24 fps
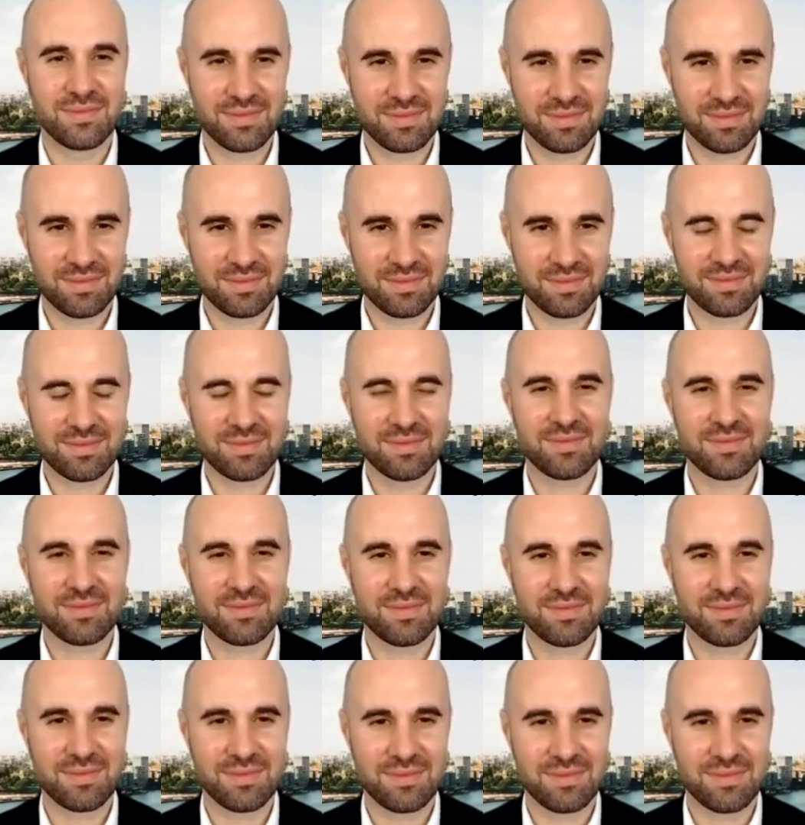
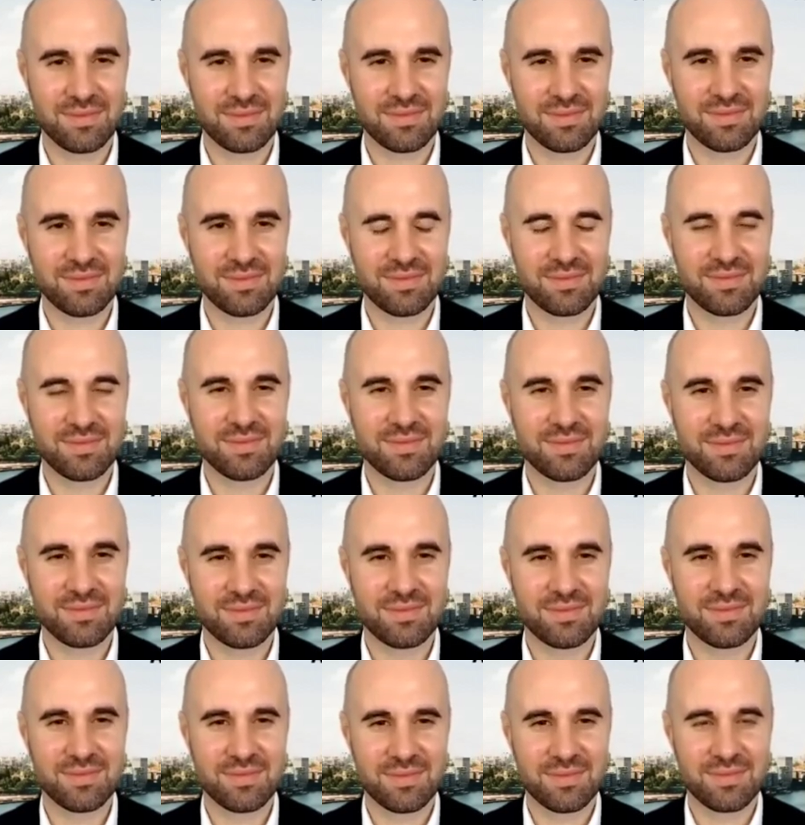
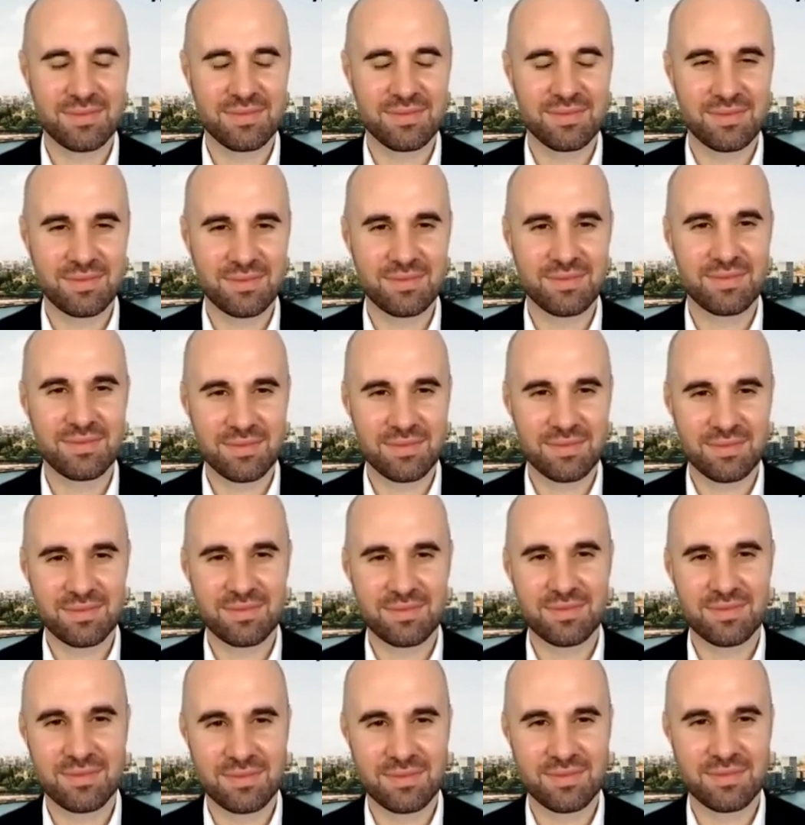
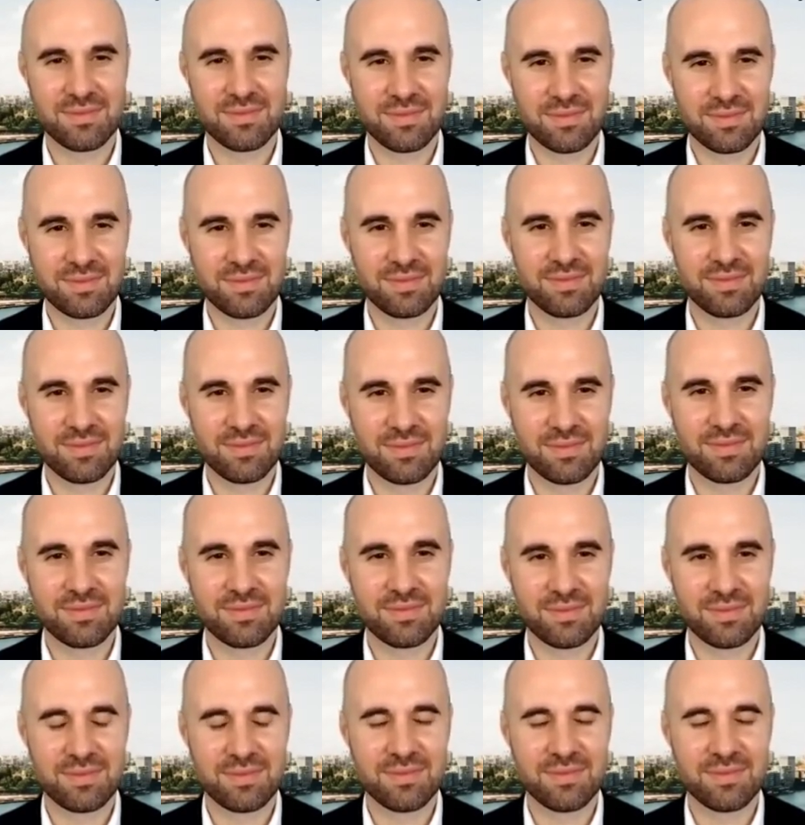
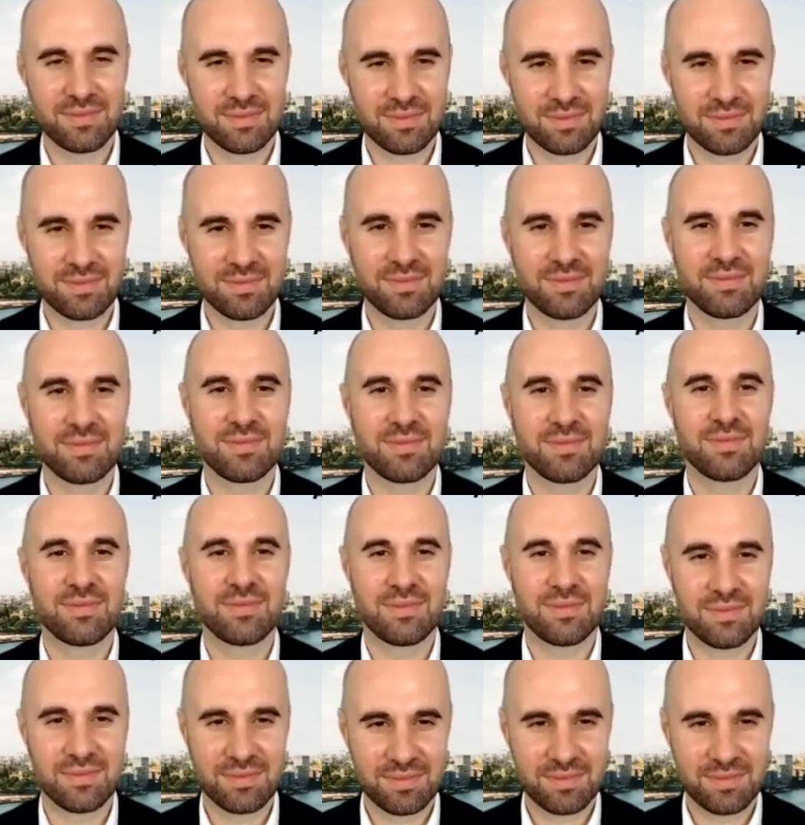No words are spoken by the person on screen.